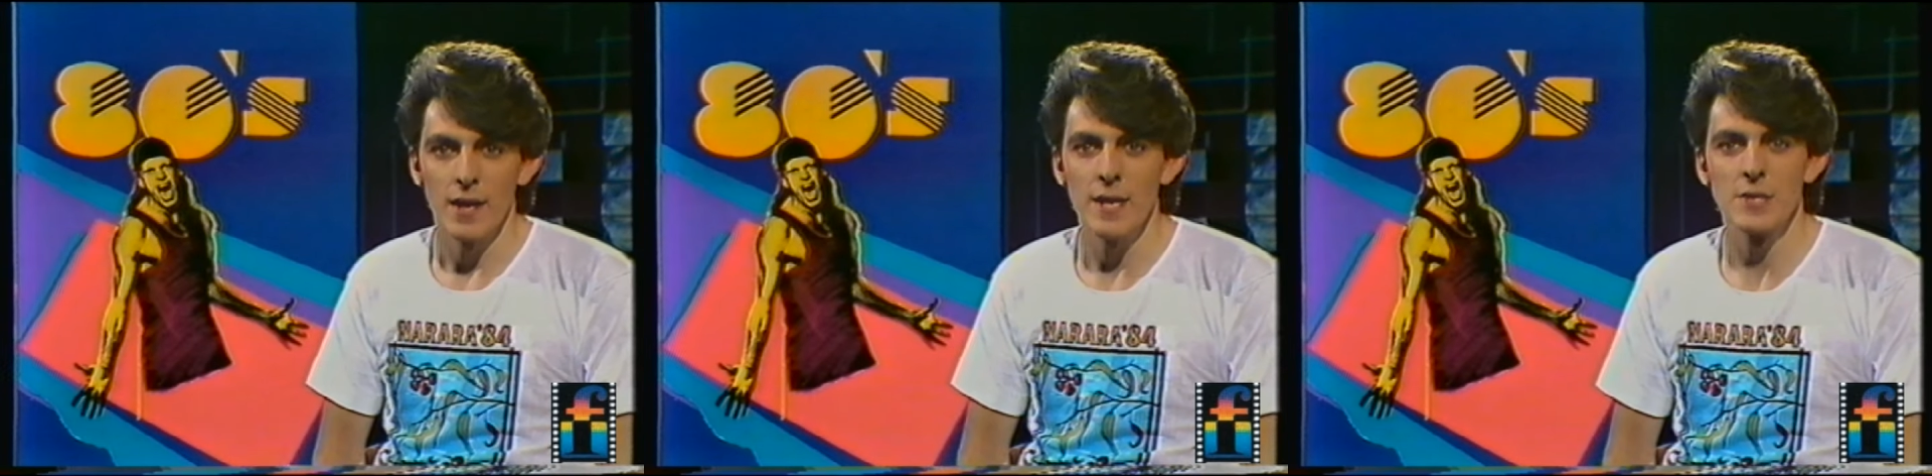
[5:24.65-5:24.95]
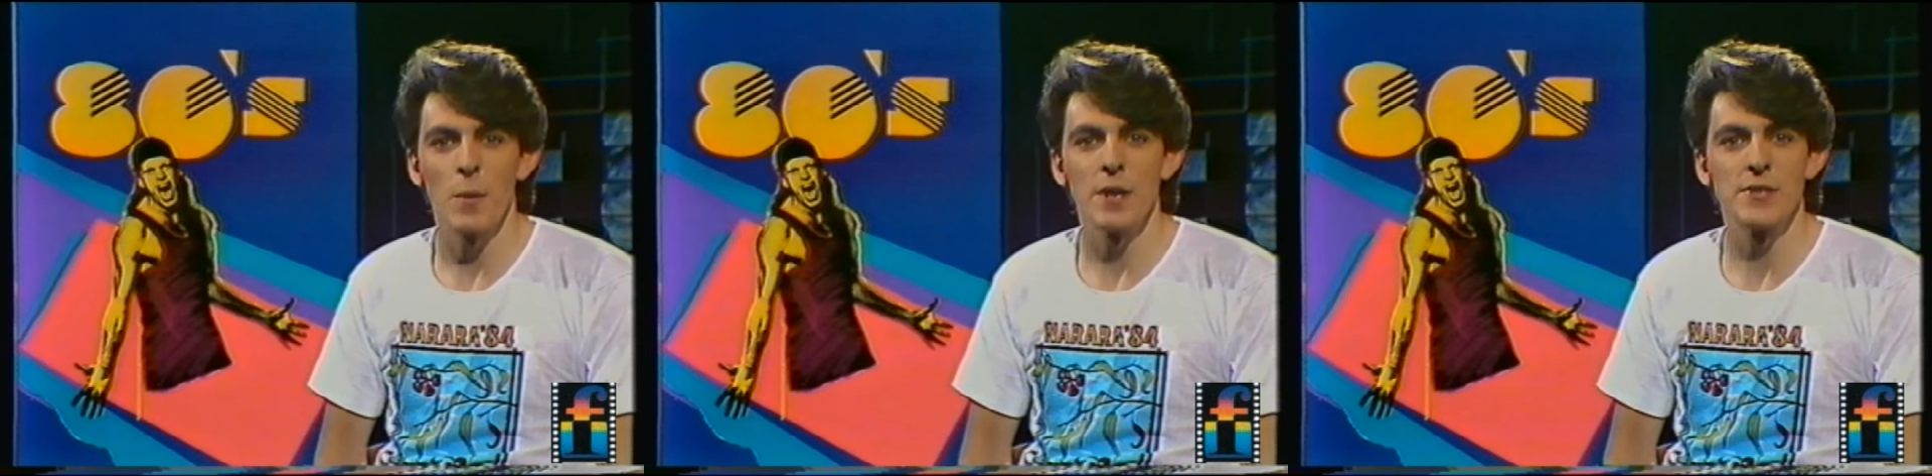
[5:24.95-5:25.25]

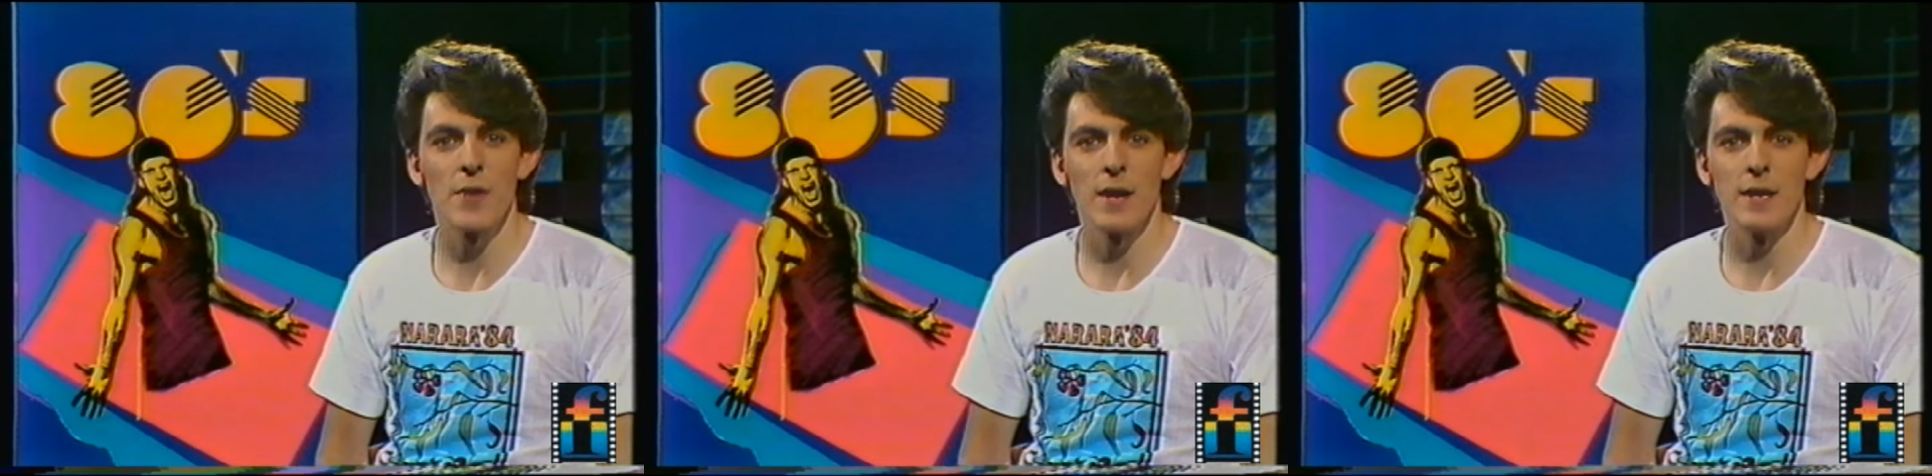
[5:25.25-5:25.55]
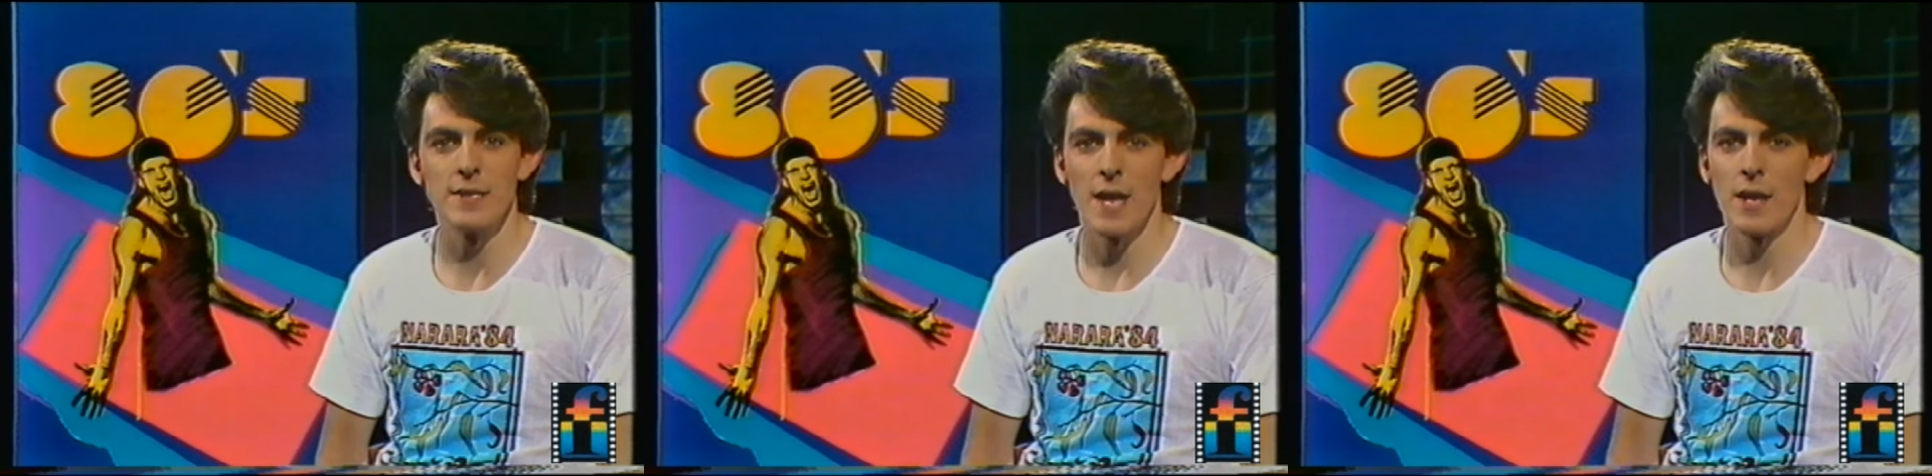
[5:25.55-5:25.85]
Here's one
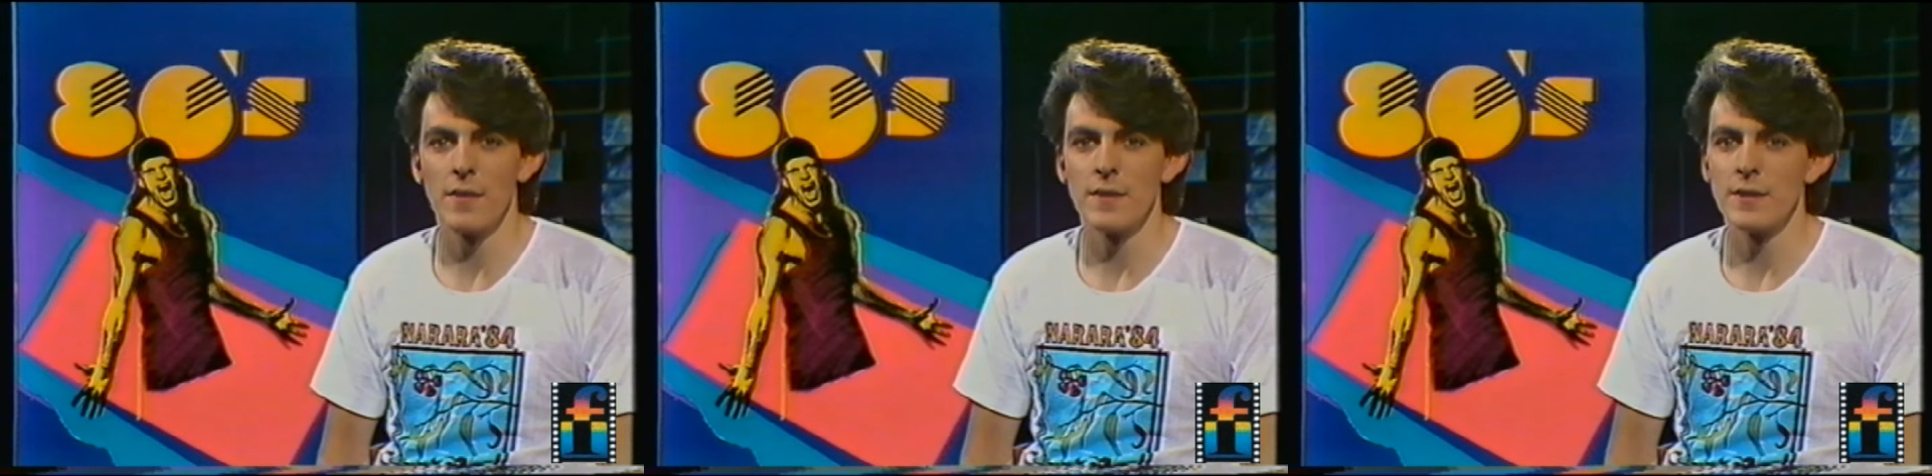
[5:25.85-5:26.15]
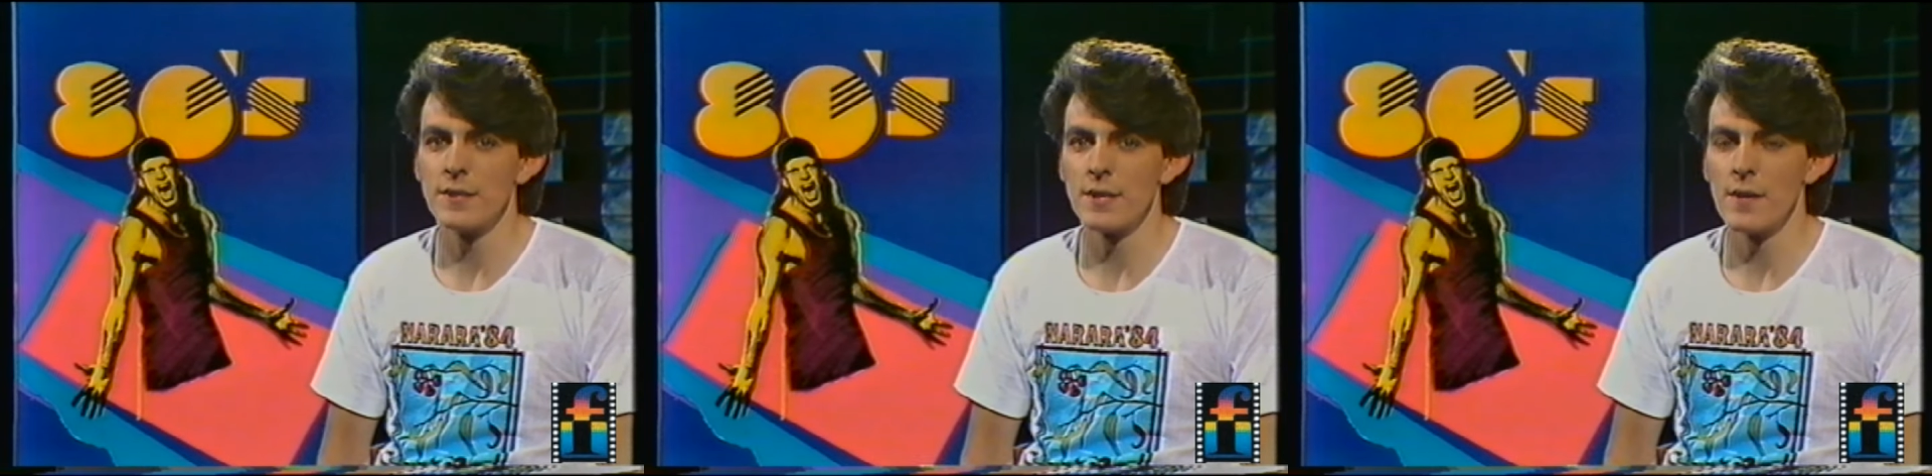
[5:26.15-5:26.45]
Australian talent that
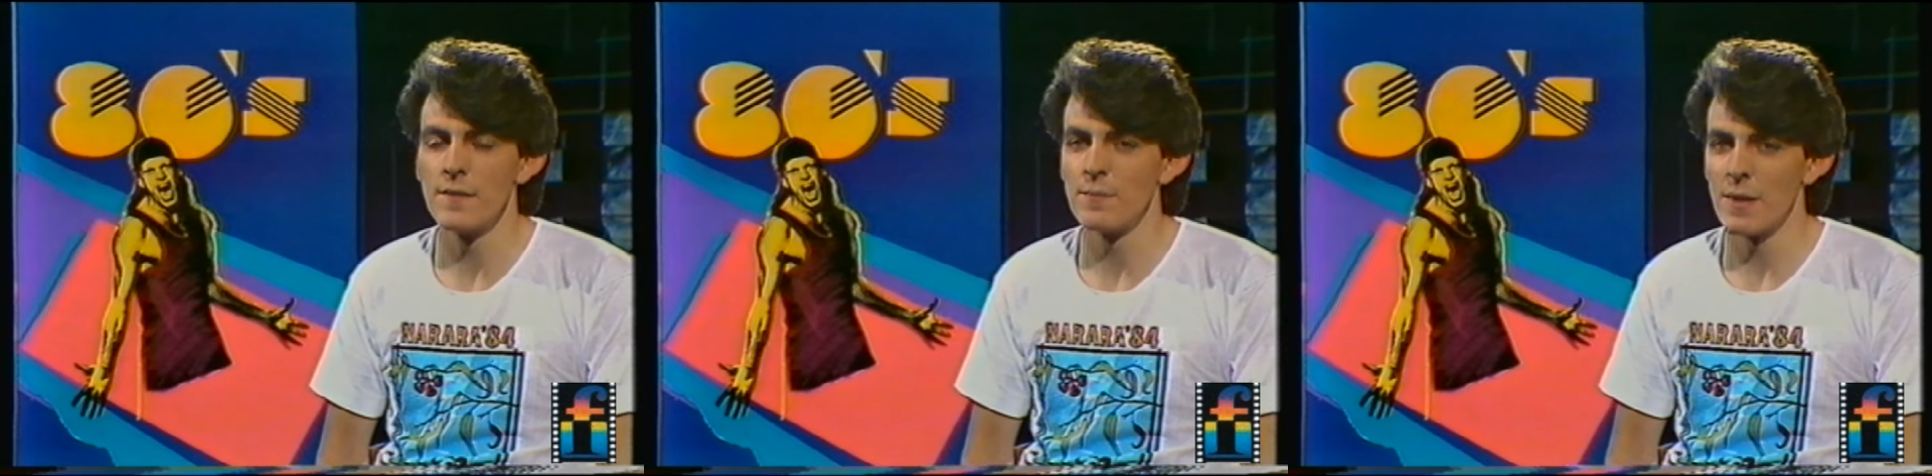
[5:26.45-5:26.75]
deserves